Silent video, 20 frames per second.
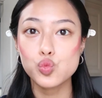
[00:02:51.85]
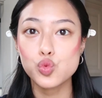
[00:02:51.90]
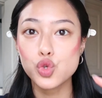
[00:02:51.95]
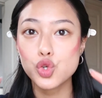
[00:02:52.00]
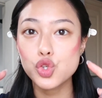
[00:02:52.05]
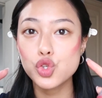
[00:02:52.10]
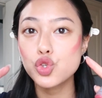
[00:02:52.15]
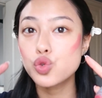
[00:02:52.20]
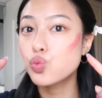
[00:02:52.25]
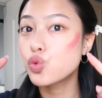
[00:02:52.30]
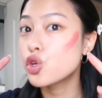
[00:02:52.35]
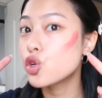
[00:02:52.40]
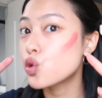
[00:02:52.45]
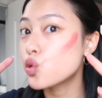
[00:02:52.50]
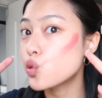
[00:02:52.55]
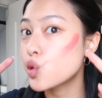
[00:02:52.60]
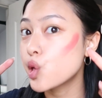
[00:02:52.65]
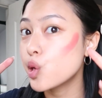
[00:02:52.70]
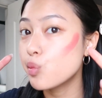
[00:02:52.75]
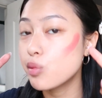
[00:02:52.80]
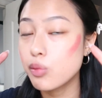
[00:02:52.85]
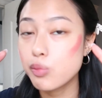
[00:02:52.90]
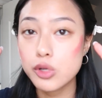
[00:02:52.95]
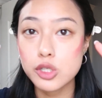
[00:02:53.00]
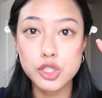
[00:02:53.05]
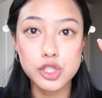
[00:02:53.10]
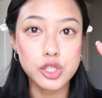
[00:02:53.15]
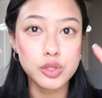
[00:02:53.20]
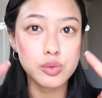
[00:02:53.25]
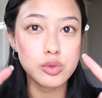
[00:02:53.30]
I'll just put it right above
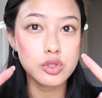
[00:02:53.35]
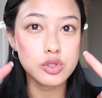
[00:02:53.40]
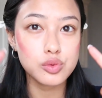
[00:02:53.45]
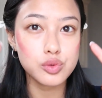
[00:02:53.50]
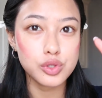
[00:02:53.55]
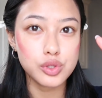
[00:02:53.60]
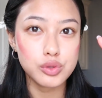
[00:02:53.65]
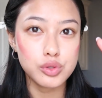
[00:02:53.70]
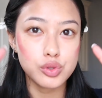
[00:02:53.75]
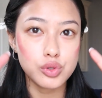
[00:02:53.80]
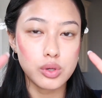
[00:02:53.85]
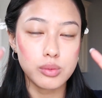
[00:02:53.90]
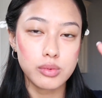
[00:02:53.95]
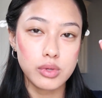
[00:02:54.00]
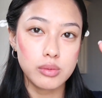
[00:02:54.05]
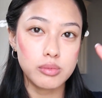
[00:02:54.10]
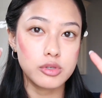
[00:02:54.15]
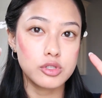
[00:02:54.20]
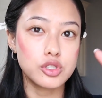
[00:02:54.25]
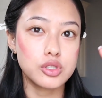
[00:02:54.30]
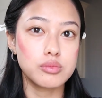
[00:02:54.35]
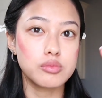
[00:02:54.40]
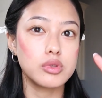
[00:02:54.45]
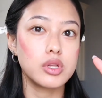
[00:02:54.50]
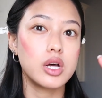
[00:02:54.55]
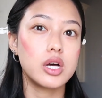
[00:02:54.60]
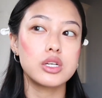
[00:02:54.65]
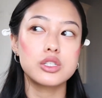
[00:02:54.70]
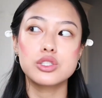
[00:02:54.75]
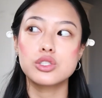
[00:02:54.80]
my cheekbones where you would normally put your
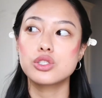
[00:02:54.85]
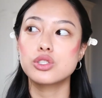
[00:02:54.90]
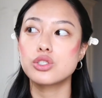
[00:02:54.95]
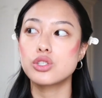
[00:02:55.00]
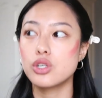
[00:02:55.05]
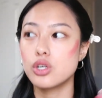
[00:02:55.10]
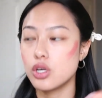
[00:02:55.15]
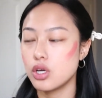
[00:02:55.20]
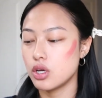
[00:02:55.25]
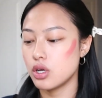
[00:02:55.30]
blush,